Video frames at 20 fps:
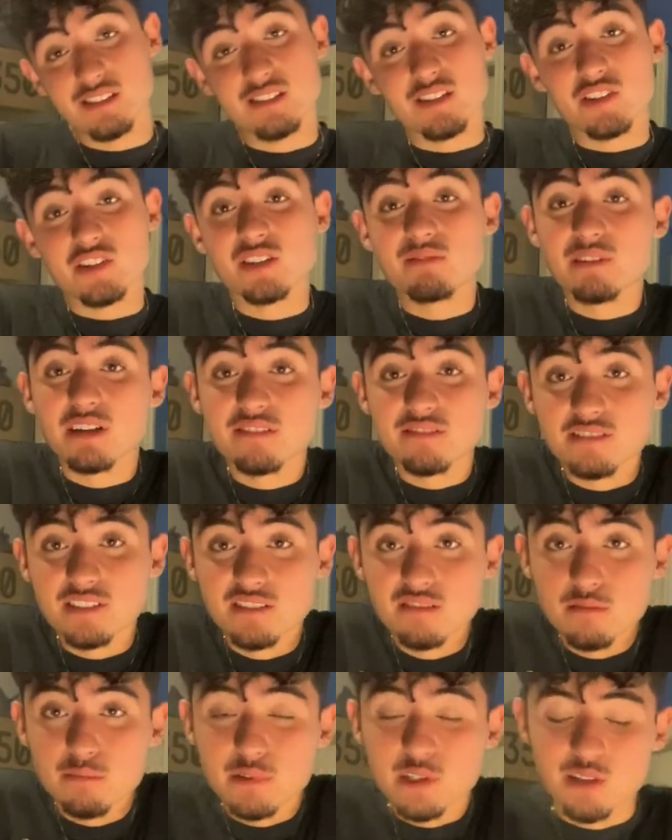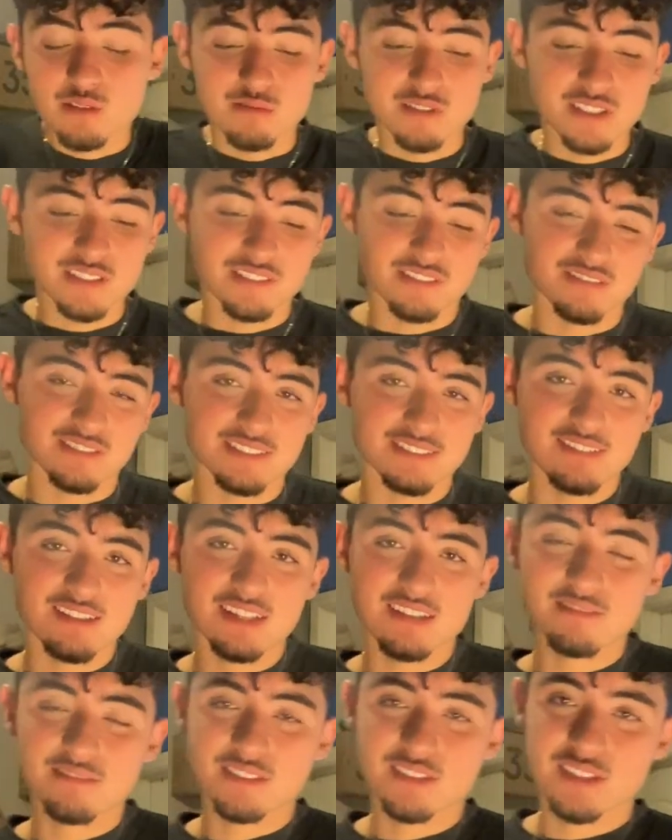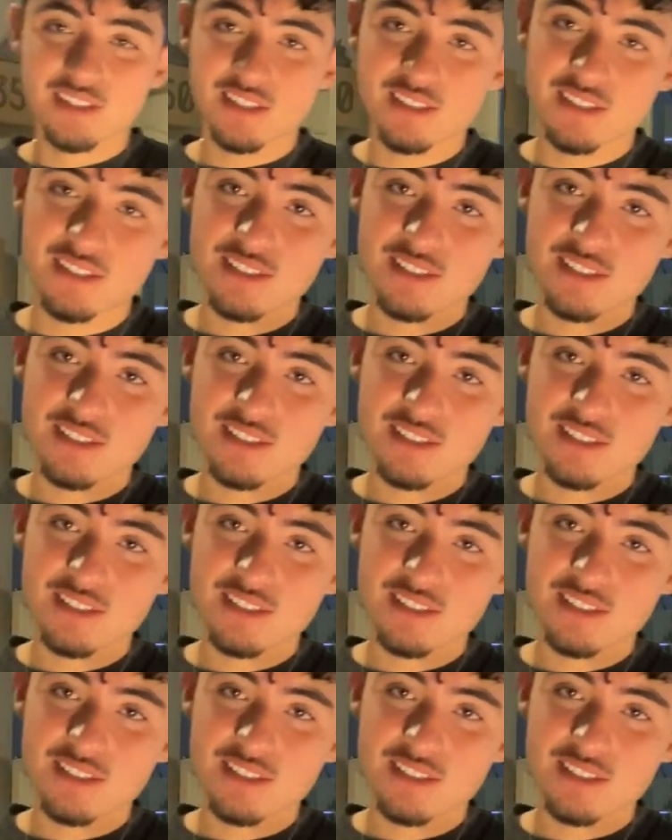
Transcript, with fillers: Y'all know my favorite pair of red shoes, 11.